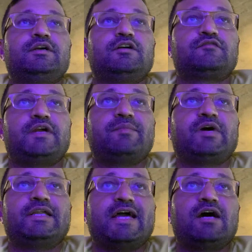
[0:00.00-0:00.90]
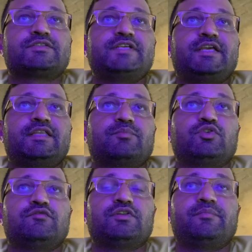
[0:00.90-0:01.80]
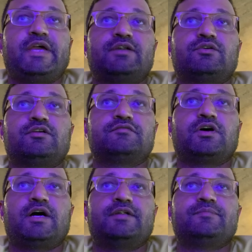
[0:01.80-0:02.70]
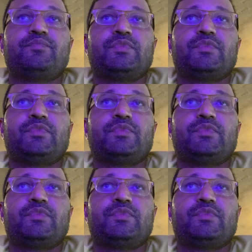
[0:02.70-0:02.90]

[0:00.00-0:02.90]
for am I now seeking the approval of man or of God?